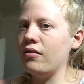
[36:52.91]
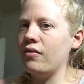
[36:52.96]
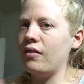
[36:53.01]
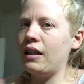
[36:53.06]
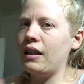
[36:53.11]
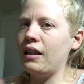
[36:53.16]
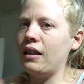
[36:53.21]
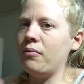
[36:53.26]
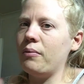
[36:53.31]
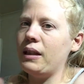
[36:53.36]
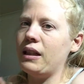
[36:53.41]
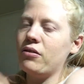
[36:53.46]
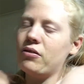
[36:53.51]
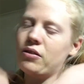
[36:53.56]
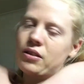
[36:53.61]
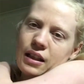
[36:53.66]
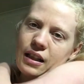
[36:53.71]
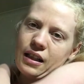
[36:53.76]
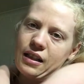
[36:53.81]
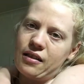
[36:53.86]
Like, there'll be good
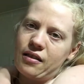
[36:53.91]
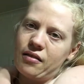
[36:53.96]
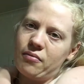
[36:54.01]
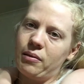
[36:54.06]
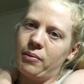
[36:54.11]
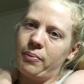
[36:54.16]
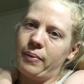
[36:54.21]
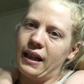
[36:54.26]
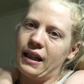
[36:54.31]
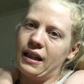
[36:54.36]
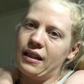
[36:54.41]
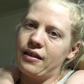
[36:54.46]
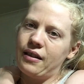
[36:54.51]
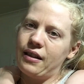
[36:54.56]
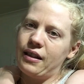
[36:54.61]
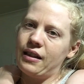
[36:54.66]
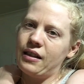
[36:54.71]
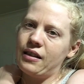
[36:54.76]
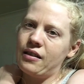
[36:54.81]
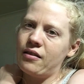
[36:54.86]
days, there'll be bad
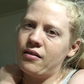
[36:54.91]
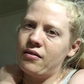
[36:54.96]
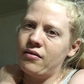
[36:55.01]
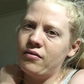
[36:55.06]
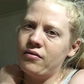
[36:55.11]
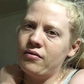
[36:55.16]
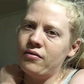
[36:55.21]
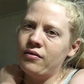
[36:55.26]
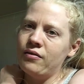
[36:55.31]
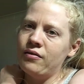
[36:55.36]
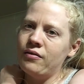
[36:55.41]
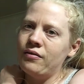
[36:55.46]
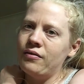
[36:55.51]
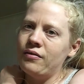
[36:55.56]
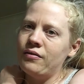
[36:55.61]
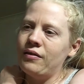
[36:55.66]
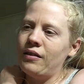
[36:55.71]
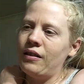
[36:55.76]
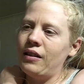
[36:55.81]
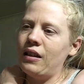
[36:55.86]
days,
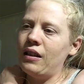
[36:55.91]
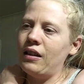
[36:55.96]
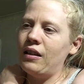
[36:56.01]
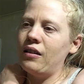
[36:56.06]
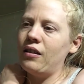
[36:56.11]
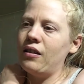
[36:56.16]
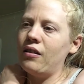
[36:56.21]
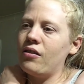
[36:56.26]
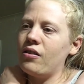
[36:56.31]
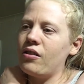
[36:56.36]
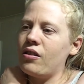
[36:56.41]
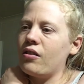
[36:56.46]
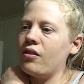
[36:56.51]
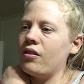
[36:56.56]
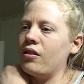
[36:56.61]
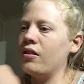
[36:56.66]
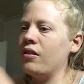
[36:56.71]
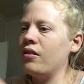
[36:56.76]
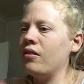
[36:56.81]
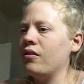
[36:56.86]
and you just got
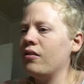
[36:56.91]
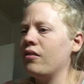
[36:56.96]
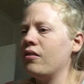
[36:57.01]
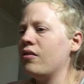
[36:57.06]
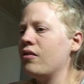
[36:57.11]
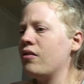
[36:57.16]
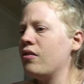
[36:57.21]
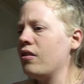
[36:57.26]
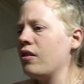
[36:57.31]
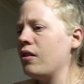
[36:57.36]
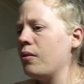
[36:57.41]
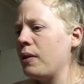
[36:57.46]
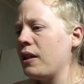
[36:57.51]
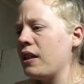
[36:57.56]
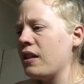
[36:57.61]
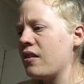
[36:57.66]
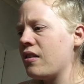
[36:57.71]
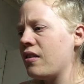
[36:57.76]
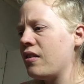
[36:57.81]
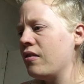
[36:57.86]
to do your
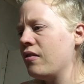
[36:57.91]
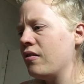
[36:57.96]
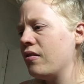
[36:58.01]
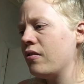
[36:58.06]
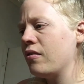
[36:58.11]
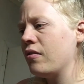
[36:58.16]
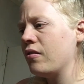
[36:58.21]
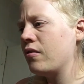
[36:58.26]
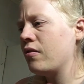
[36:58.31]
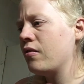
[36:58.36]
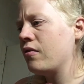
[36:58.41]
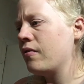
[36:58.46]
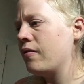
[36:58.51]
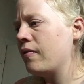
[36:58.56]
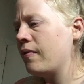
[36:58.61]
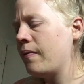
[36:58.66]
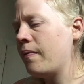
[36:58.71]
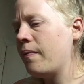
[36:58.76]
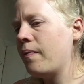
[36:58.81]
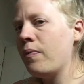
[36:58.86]
best to
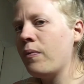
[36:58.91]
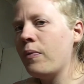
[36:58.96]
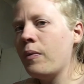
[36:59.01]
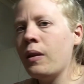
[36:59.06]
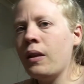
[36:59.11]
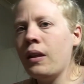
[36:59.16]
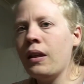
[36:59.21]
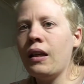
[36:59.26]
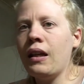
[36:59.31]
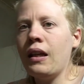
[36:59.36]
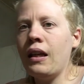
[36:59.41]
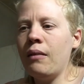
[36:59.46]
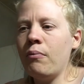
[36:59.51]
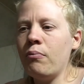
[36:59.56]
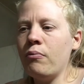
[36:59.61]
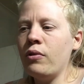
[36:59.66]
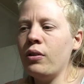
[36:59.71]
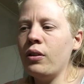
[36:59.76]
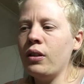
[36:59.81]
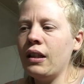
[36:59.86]

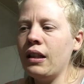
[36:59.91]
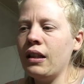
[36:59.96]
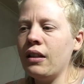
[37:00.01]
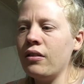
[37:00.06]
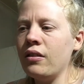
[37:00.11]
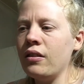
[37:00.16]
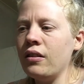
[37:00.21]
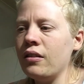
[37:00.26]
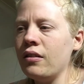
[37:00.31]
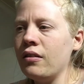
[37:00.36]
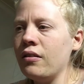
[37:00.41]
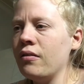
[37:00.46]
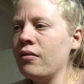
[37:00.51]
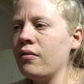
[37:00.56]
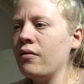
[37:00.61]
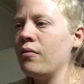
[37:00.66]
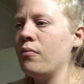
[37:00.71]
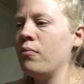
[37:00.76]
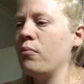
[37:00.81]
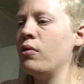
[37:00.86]
keep working on it
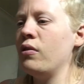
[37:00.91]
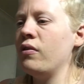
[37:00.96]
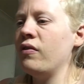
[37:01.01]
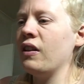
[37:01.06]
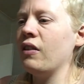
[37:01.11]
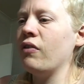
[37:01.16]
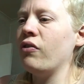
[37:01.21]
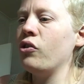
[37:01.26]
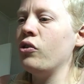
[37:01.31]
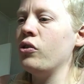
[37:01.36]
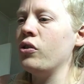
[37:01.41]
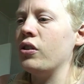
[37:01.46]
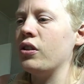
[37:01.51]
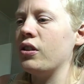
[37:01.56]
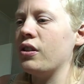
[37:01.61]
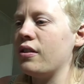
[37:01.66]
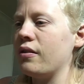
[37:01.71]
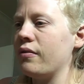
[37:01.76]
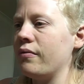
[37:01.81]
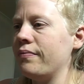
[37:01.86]
and moving
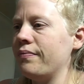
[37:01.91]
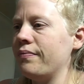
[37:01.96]
forwards.